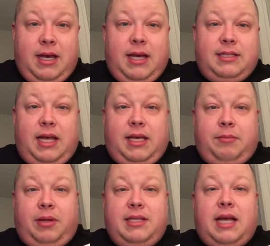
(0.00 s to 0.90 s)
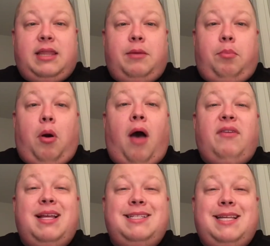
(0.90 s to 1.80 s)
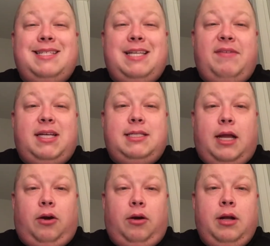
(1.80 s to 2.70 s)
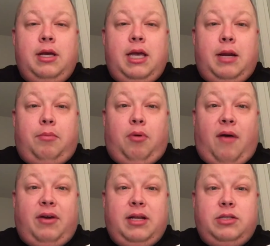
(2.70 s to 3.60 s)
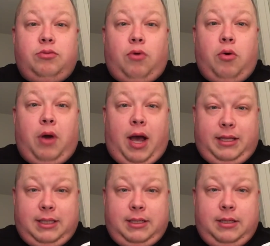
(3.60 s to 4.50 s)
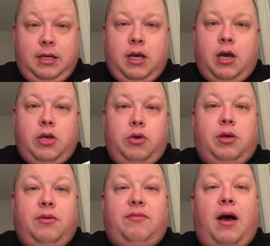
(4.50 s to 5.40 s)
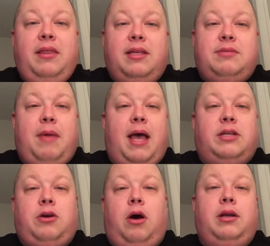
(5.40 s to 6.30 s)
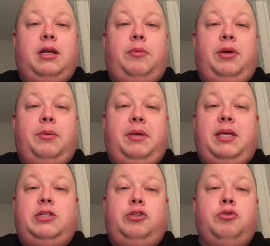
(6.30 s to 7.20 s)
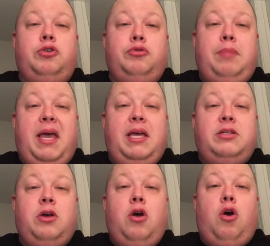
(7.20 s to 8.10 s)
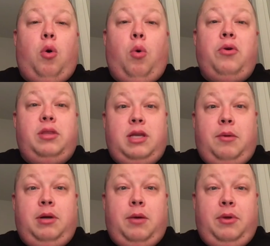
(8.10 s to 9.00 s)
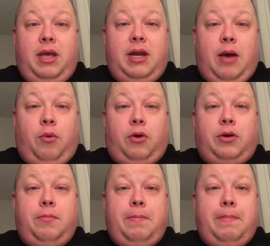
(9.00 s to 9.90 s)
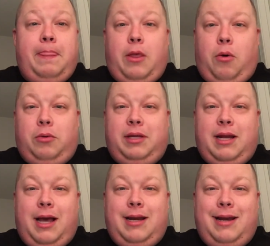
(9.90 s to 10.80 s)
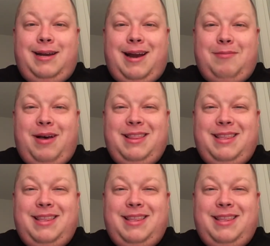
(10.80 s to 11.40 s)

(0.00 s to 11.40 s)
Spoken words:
taking place at the Providence Civic Center in Providence, Rhode Island. You can find this match on WWE's YouTube page or the WWE Network. Only $9.99 a month.